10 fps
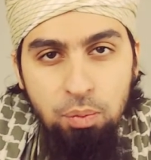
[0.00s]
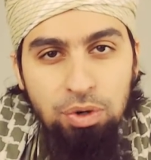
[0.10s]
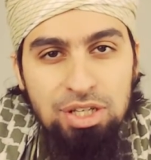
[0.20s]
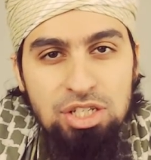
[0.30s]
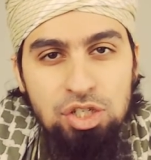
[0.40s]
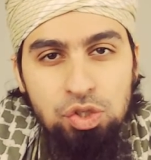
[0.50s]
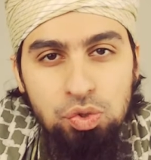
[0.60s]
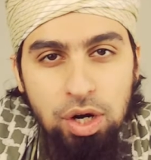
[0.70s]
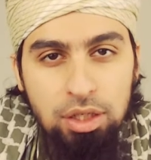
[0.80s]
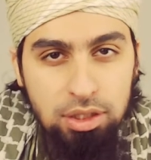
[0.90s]
was
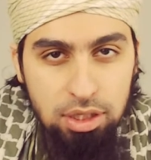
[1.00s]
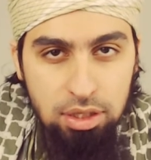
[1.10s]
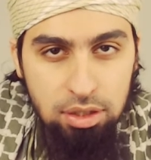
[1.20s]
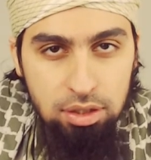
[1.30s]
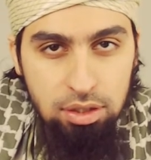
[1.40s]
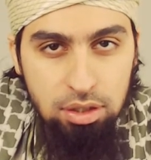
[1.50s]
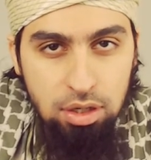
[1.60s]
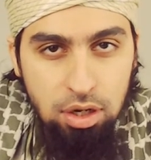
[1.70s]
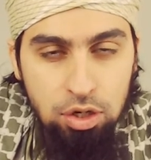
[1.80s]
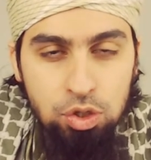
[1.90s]
instructed
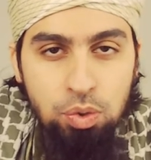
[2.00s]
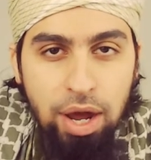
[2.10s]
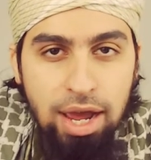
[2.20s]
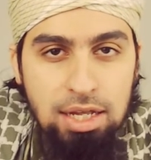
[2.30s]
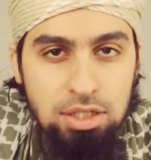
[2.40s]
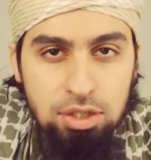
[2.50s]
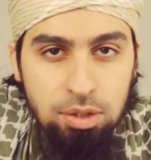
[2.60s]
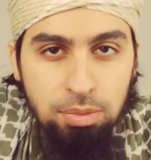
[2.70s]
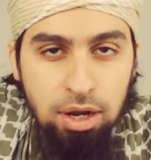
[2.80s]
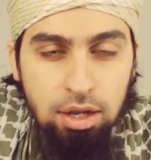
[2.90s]
to answer
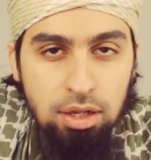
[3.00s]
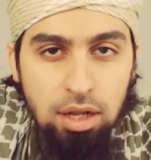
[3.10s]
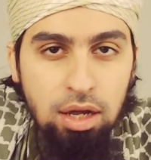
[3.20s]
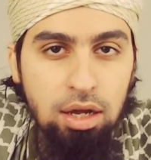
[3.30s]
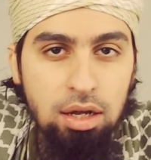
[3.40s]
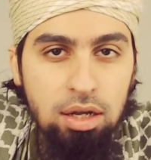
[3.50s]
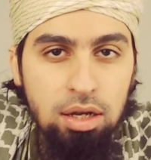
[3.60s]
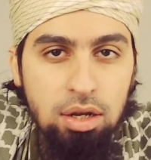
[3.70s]
by Allah,